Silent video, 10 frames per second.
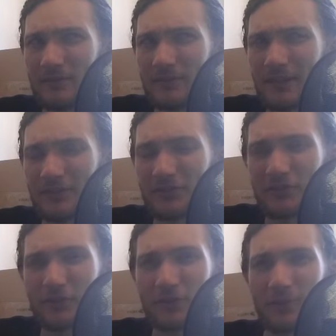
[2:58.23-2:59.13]
There's Nerd
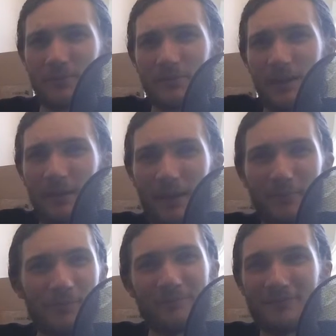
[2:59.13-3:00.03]
Corps. I'm
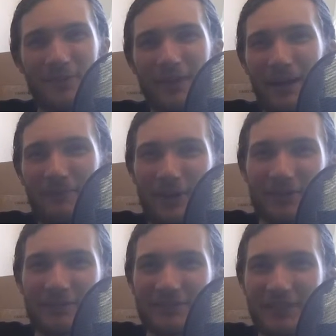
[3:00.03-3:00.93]
not going to say.